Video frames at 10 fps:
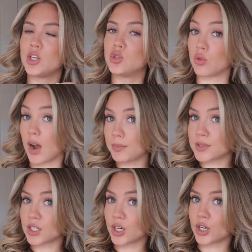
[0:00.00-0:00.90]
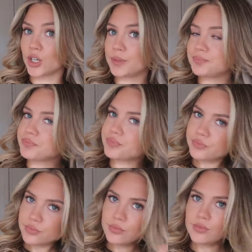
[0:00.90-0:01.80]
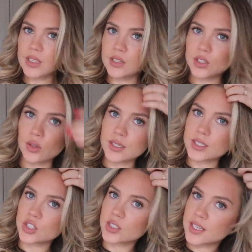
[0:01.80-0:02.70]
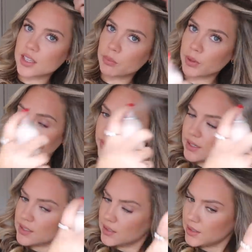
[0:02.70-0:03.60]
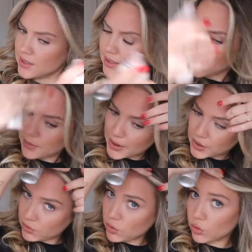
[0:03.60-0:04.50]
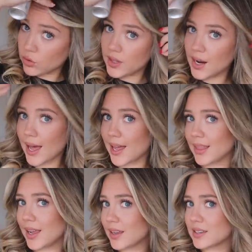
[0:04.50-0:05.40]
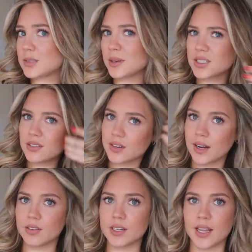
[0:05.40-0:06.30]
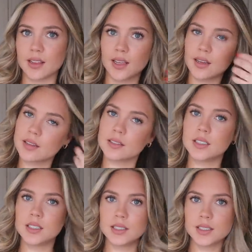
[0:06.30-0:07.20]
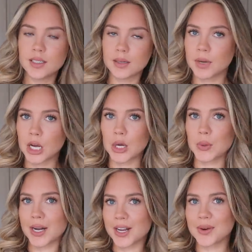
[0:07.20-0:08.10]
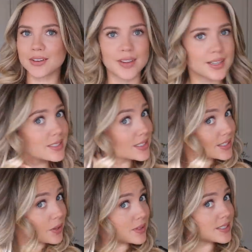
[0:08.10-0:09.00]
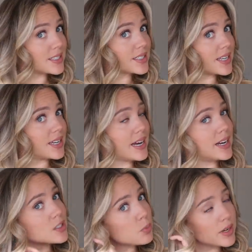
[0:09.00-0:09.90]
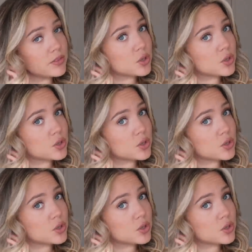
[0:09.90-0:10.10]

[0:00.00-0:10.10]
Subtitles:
drops the curl. So this is just like the perfect amount of hold that I like, especially for everyday, like not going anywhere fancy. So this is the hairspray of